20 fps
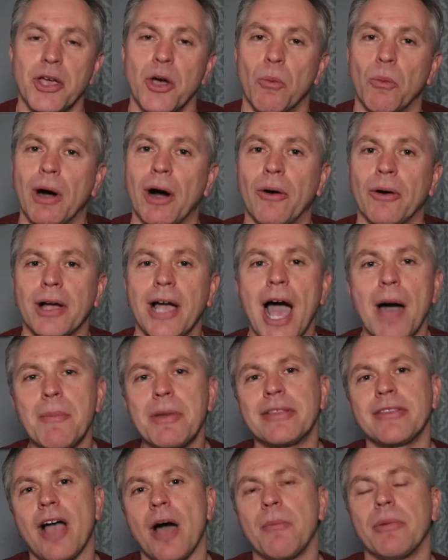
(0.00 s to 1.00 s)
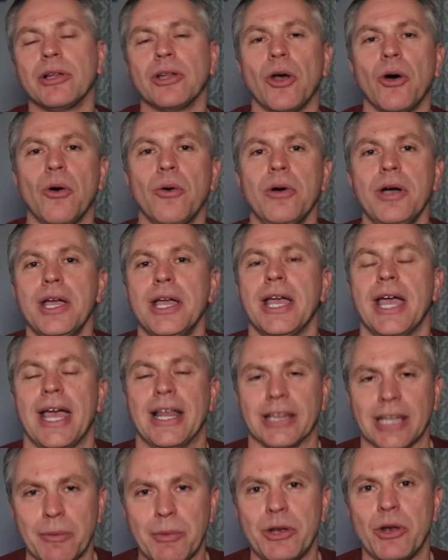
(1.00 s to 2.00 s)
Well, comment down below
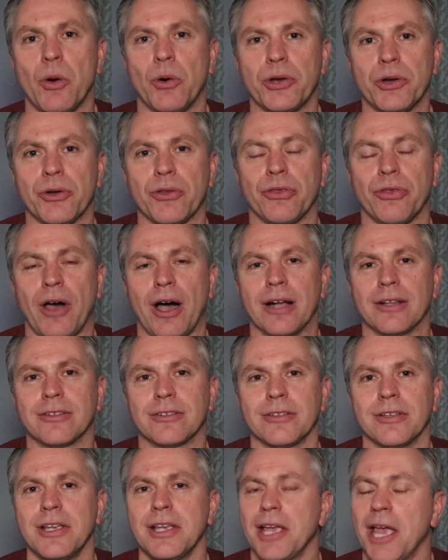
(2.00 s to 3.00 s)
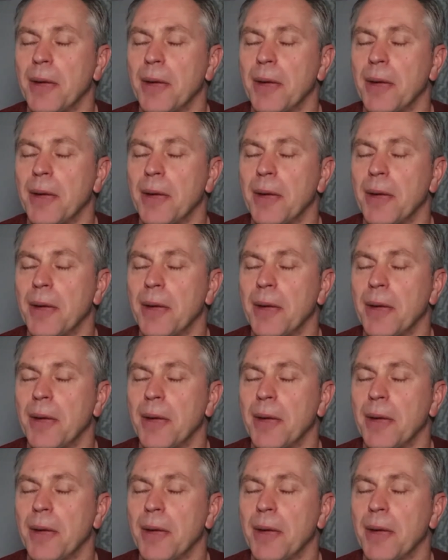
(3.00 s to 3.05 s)
and let me know your thoughts.